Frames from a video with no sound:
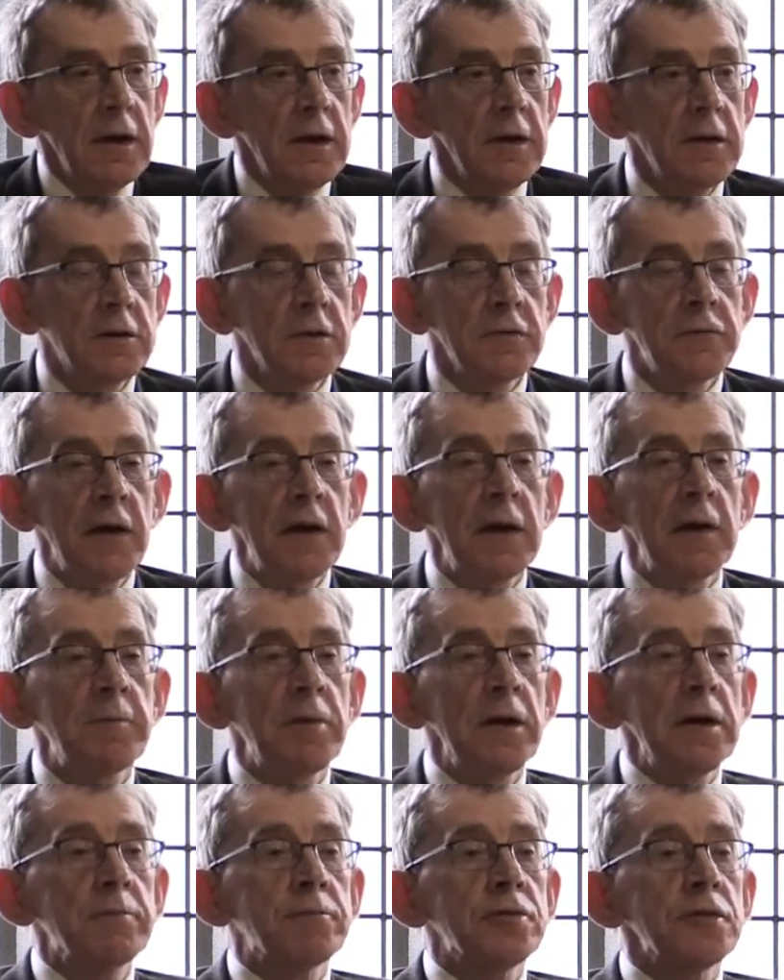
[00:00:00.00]
in
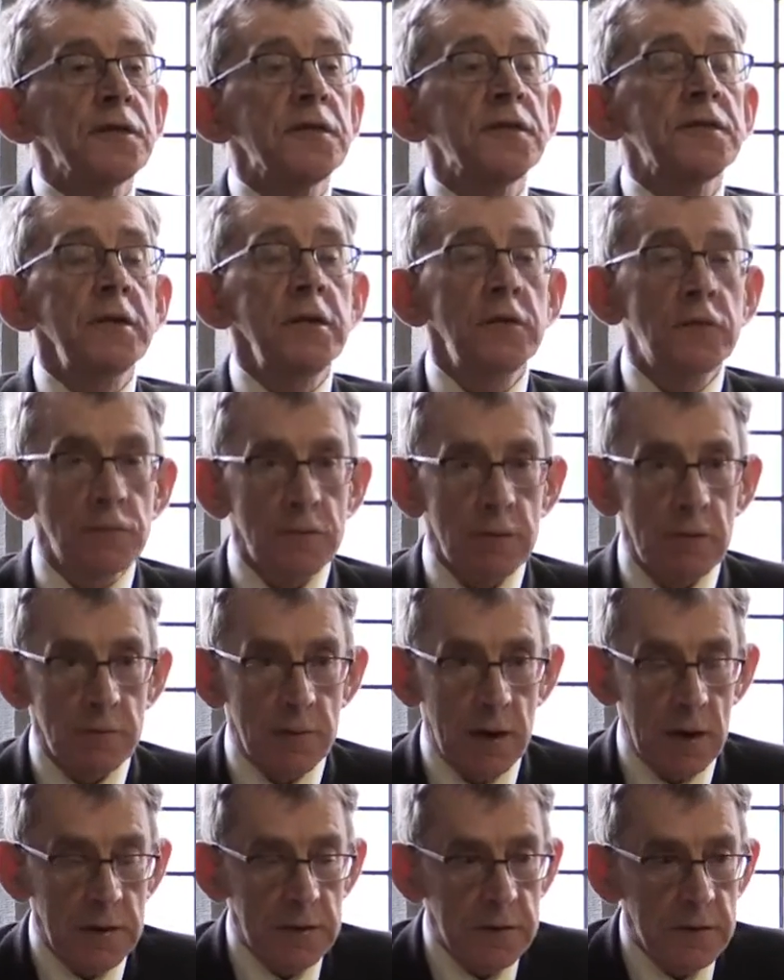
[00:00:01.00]
developing procedural
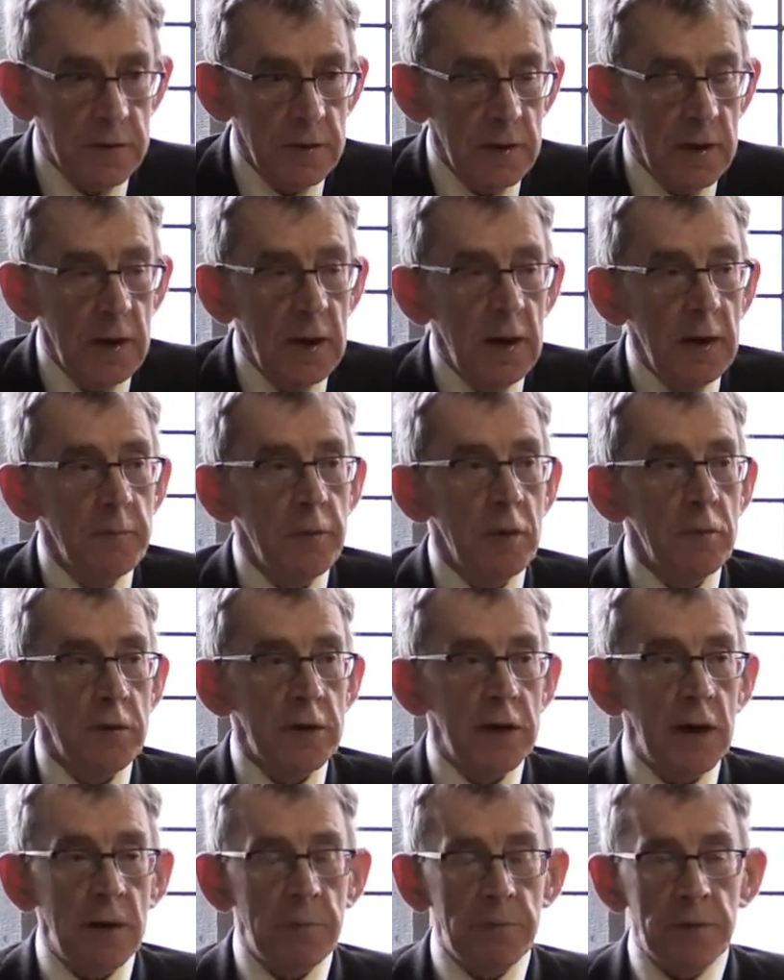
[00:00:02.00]
rights, but
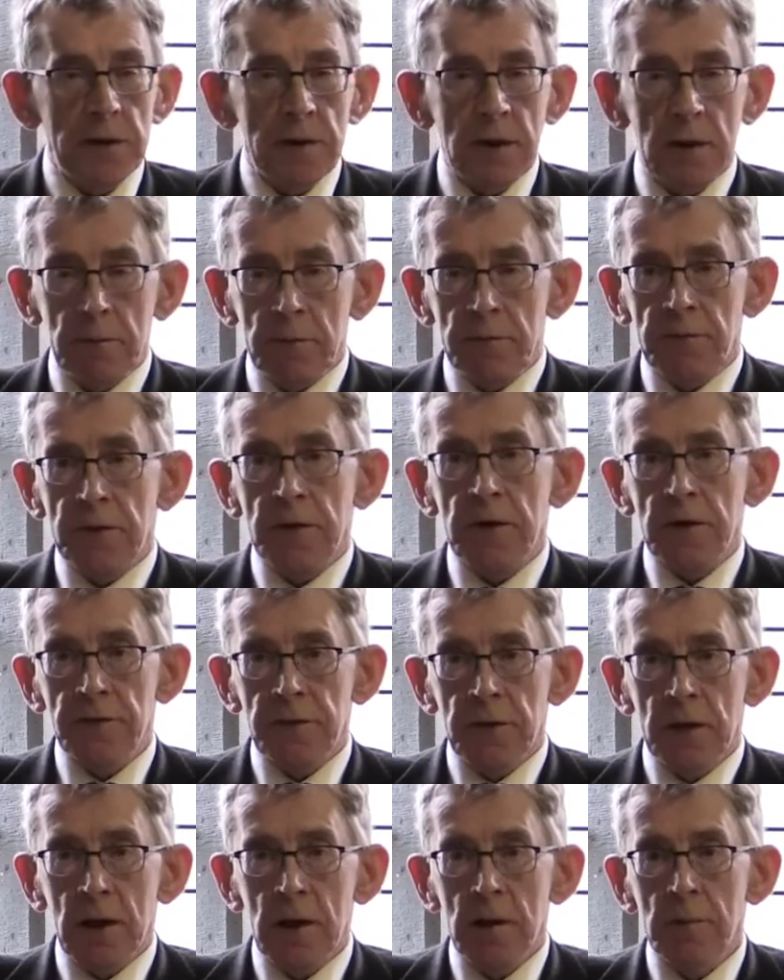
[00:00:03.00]
we have been, I'm afraid,
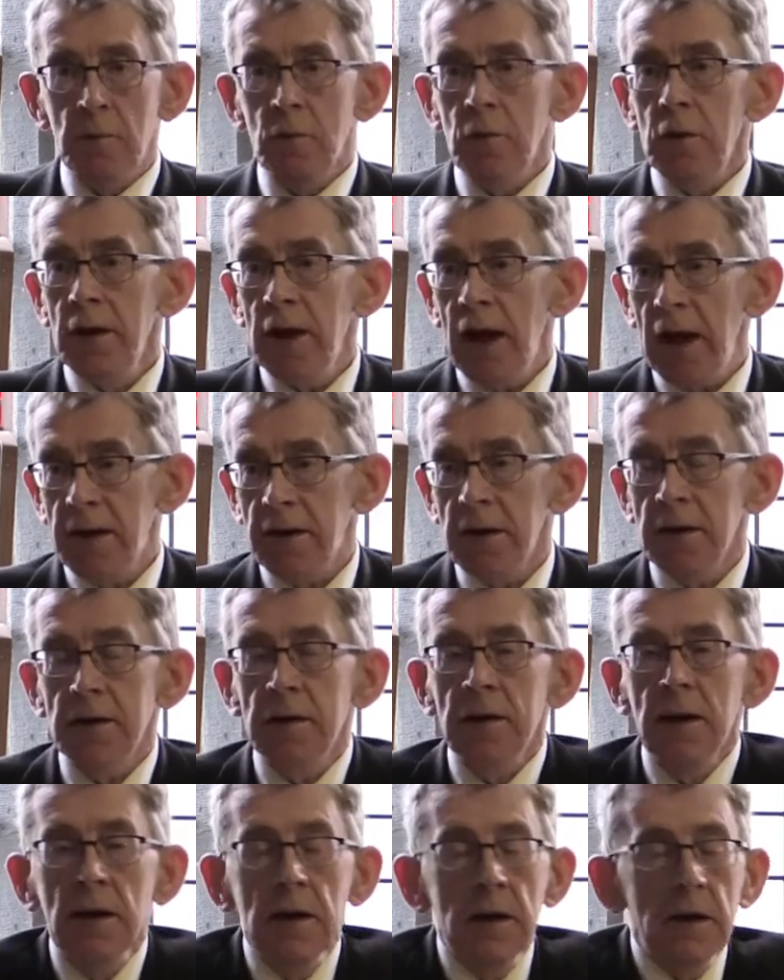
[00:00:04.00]
far more
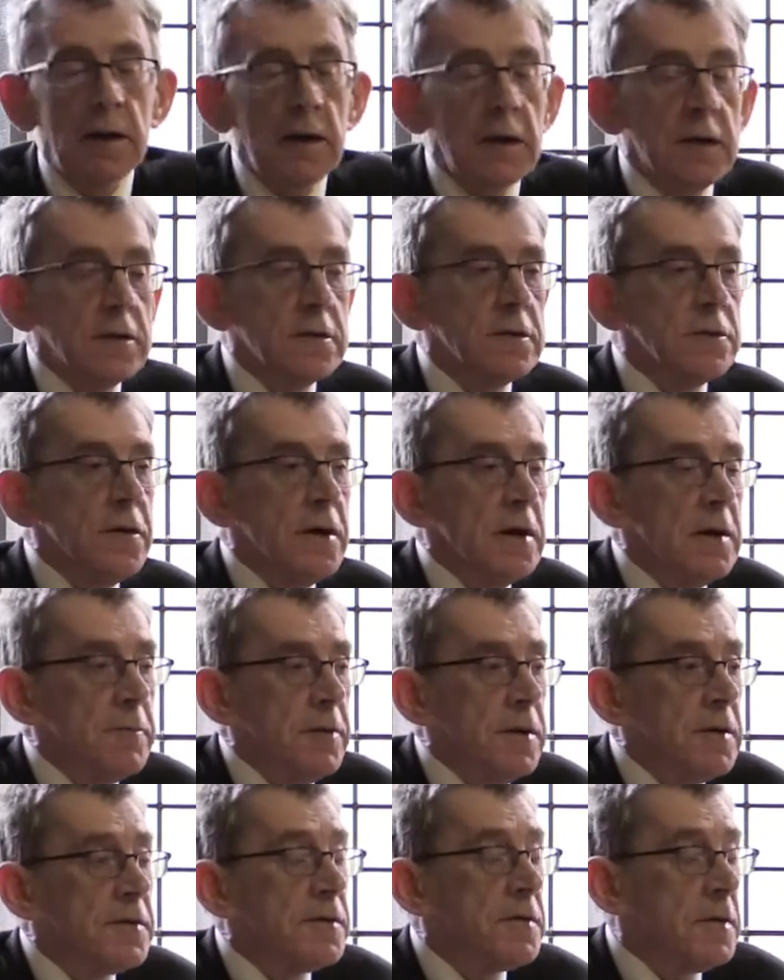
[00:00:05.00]
lacking in
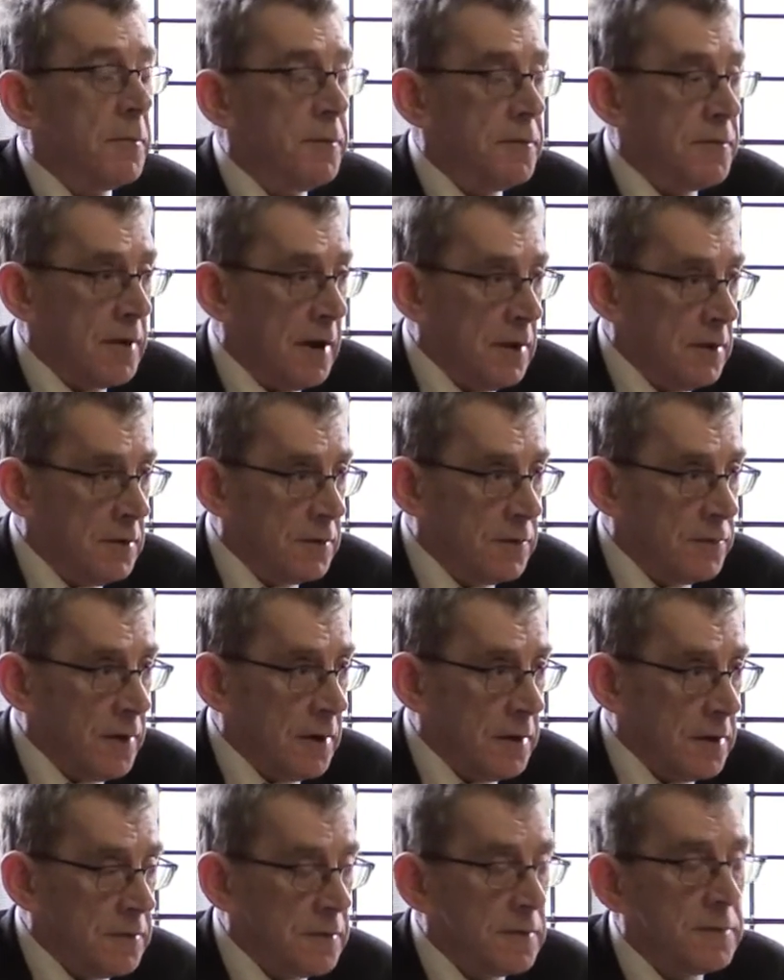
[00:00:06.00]
developing substantive
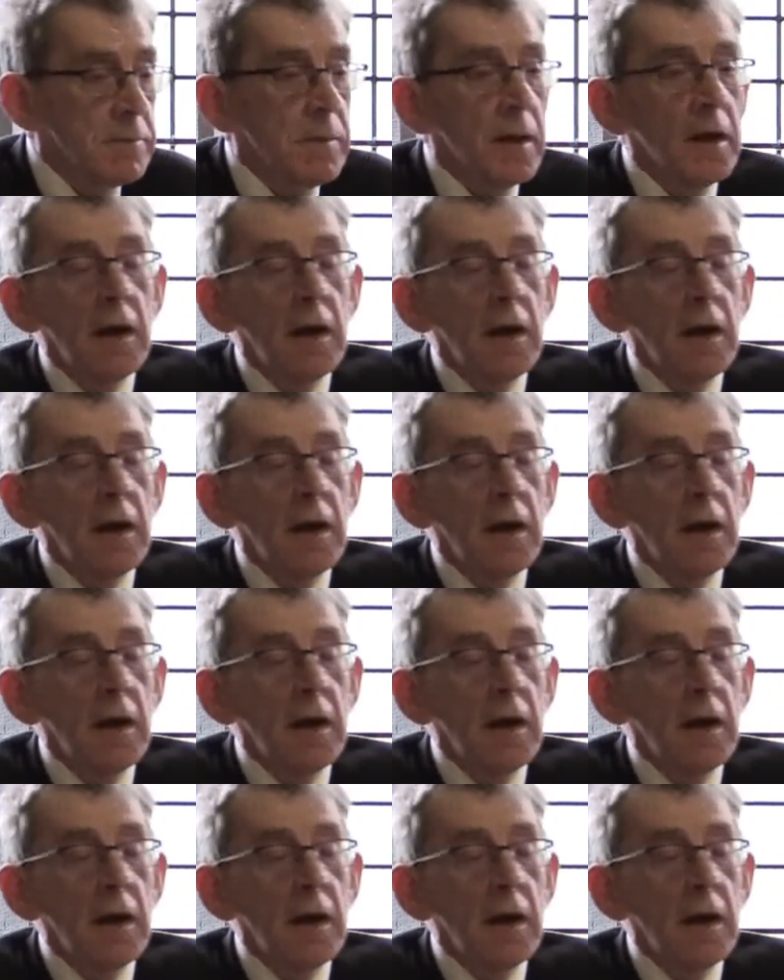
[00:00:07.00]
rights